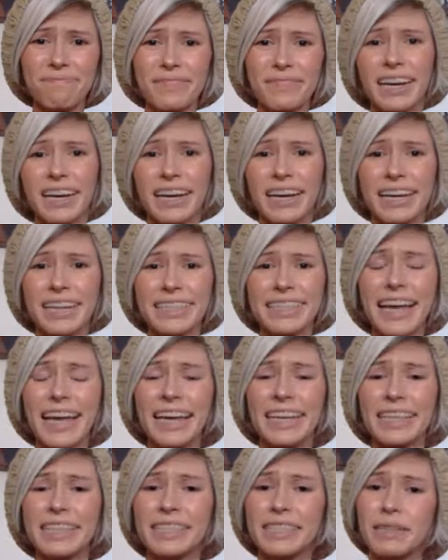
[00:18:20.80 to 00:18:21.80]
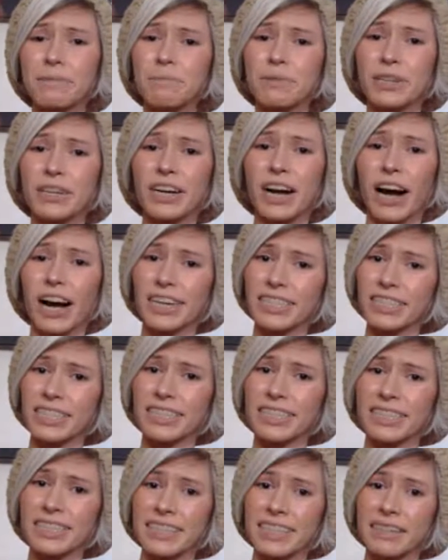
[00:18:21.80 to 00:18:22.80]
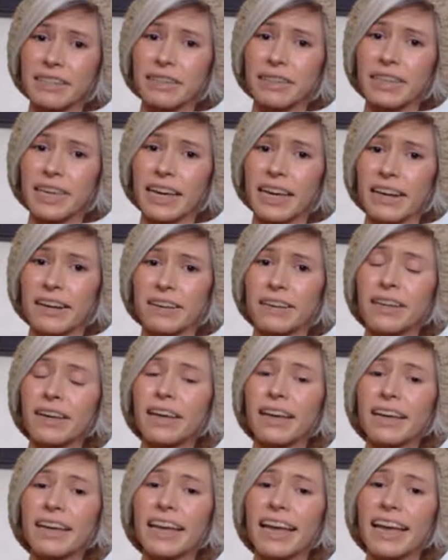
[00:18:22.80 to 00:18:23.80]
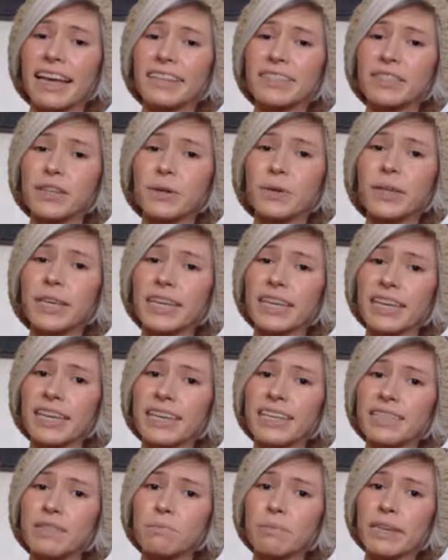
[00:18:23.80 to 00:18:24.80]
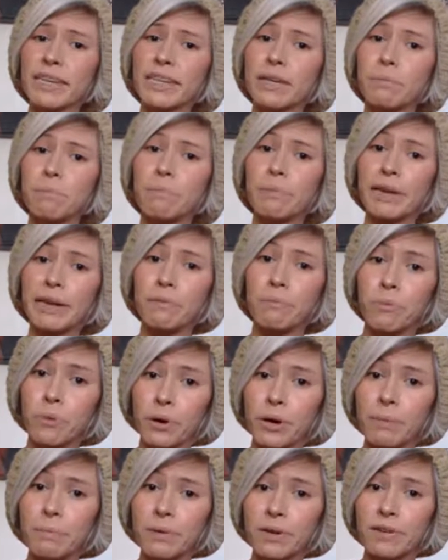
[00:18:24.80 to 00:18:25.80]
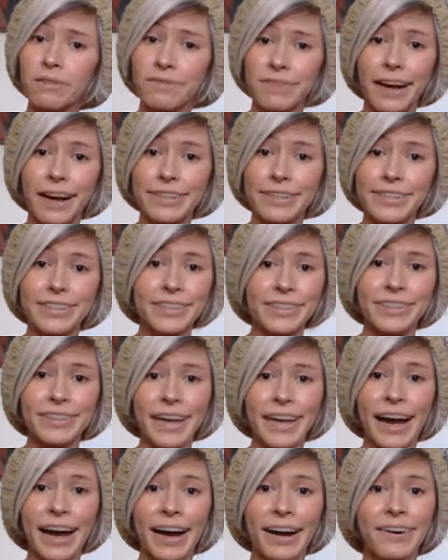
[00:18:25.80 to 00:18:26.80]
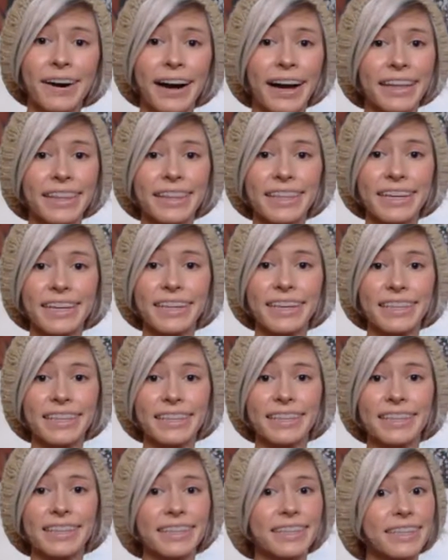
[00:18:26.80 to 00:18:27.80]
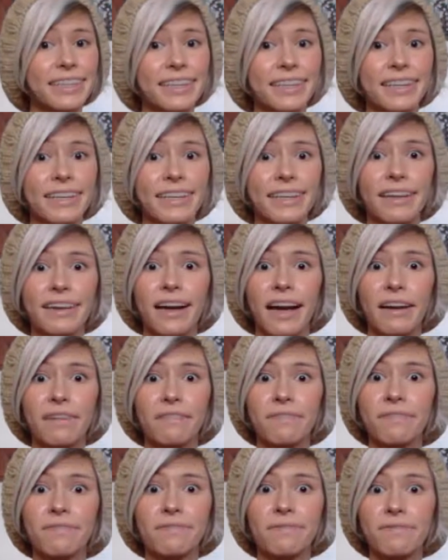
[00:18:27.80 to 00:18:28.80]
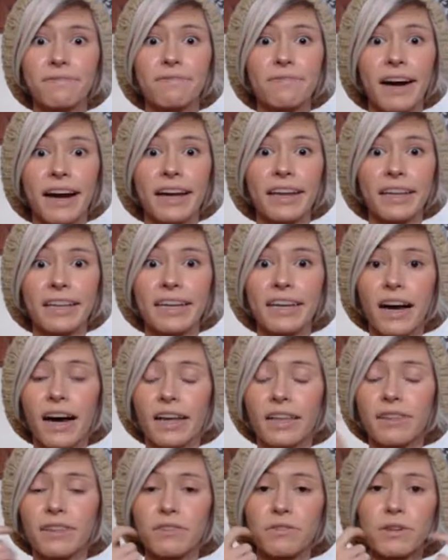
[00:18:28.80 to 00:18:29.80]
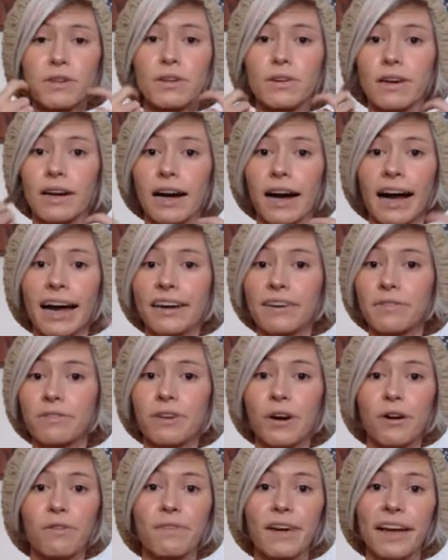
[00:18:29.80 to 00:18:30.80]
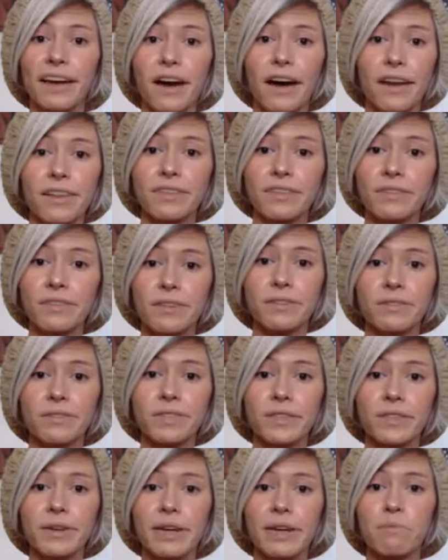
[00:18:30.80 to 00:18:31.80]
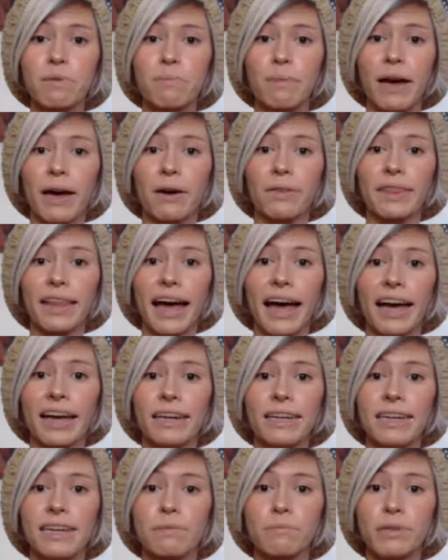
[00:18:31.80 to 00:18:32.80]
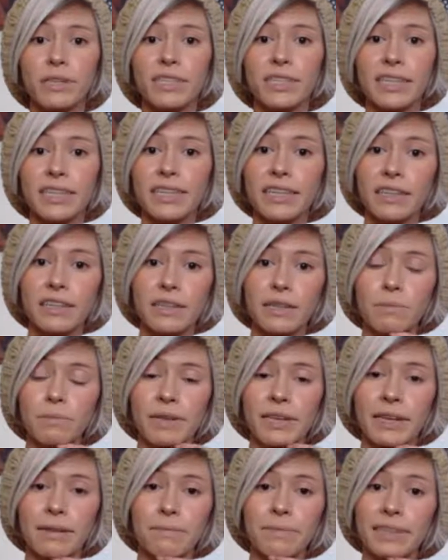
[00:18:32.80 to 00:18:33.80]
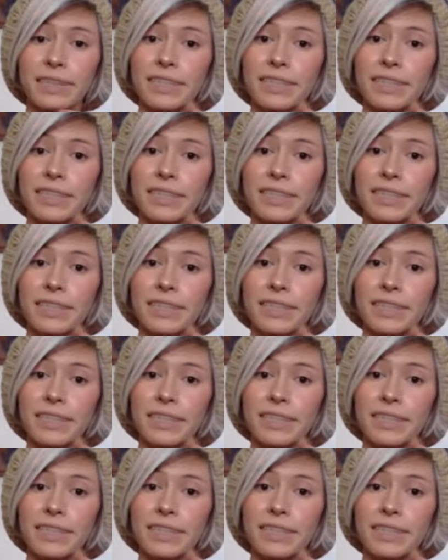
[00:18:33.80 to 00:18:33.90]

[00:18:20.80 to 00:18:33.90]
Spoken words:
of taken some precautions, and so he is being a bit more professional now. I think I finally got through. I don't know if I got through to him about that in particular, but I'm